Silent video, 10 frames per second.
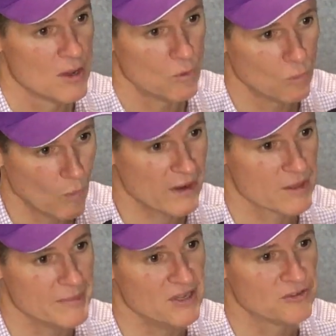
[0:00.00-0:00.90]
One of
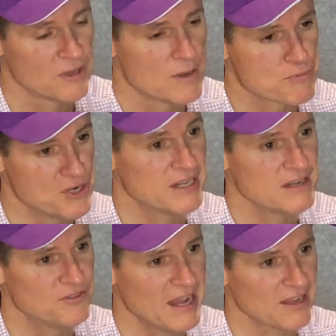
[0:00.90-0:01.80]
them is
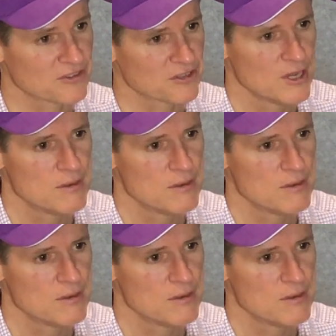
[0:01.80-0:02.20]
predictive text.